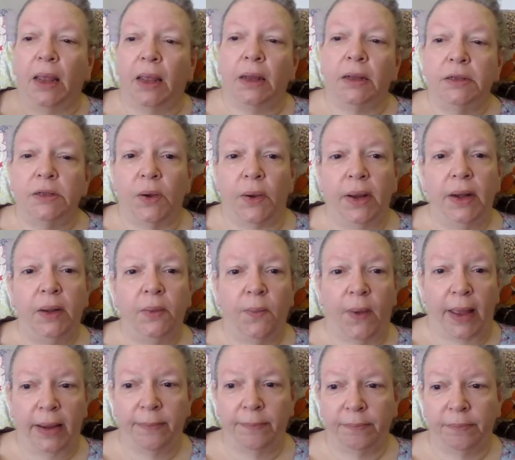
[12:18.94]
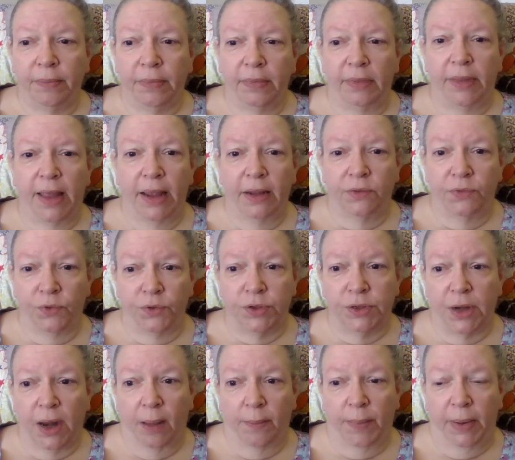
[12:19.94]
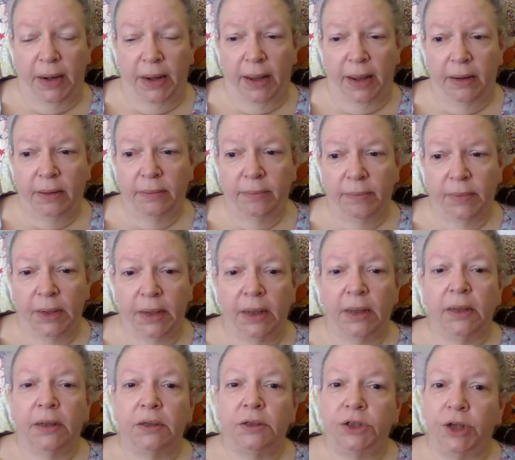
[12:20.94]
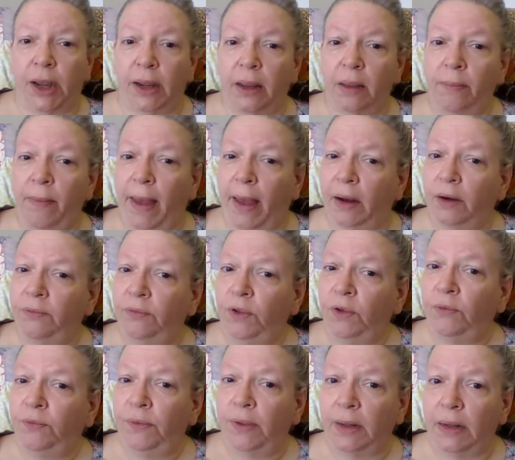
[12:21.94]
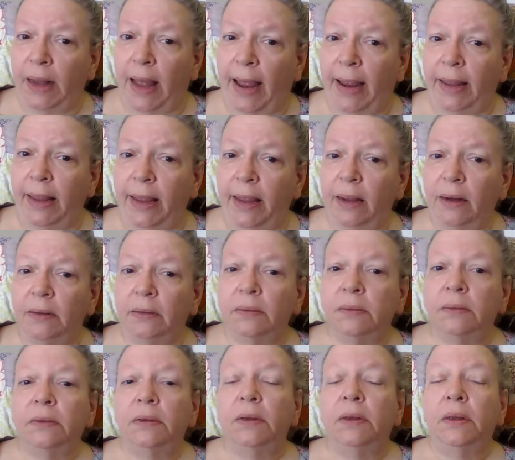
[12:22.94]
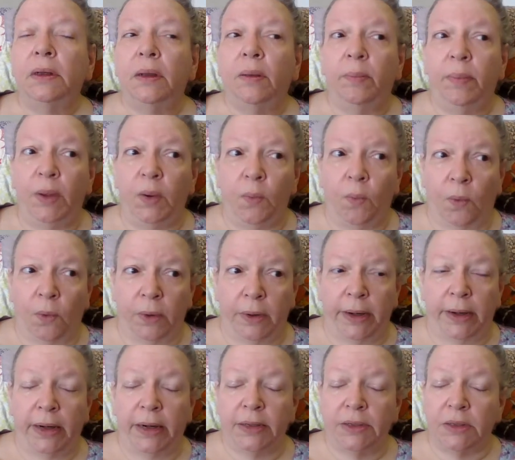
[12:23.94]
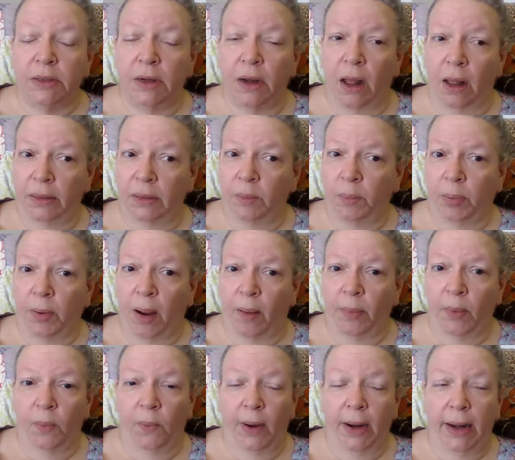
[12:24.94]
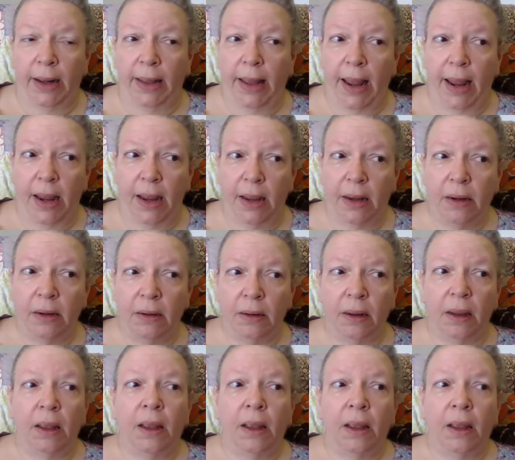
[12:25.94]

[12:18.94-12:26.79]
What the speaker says: So anyway, thanks for stopping in. Check them out if you feel like it. Be warned, it is not the proper way to can.